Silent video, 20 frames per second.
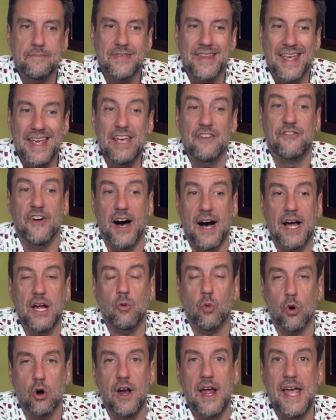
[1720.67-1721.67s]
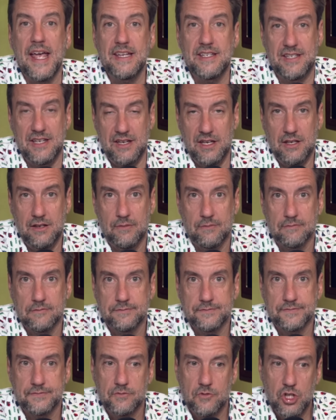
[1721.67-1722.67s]
If I were A D,
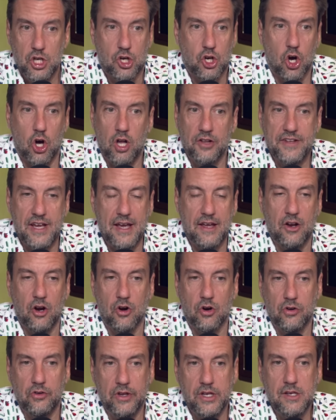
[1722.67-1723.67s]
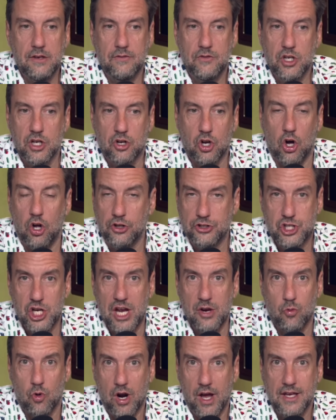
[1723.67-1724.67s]
you call Dan Hurley, you call
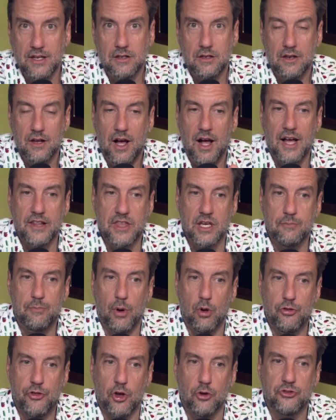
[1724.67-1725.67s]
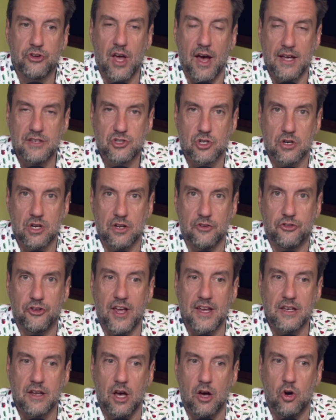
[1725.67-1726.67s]
Jay Wright. I think both those guys are going to
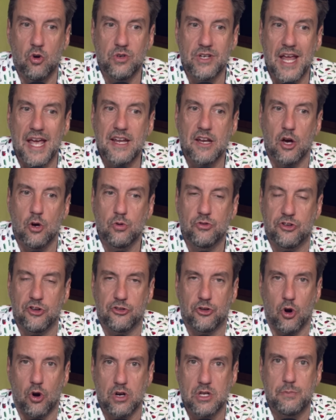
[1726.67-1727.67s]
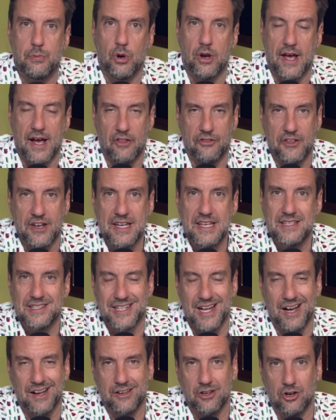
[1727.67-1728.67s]
say no. Nate Oates has already put out that he's
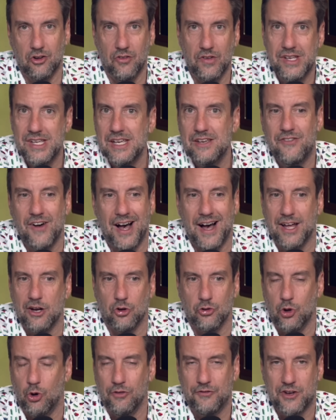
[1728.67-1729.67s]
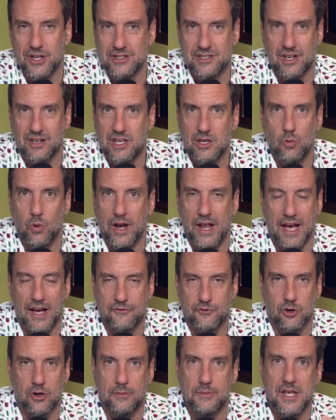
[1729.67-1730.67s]
not going to leave. I don't know if Kentucky went
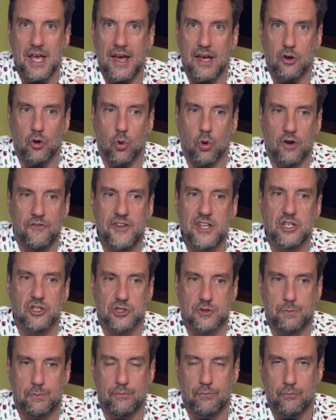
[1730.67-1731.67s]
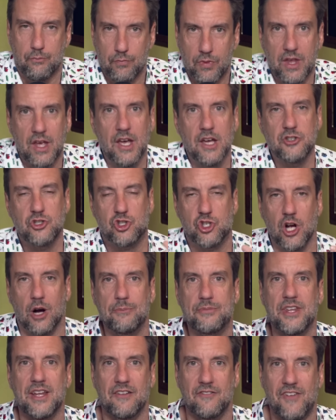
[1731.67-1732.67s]
after him yet or if he just
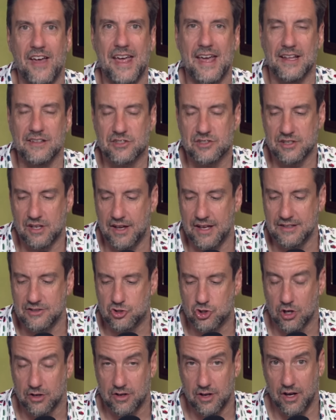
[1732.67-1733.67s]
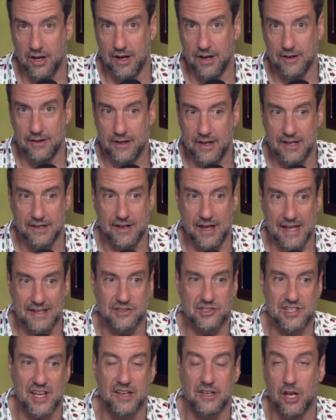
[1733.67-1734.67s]
jumped in advance and took uh, and, and
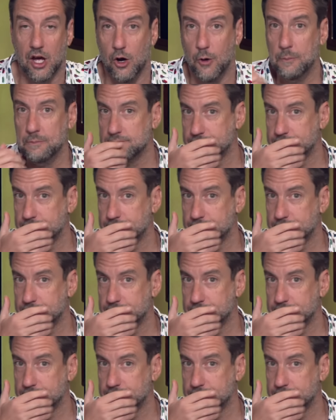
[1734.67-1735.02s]
said no.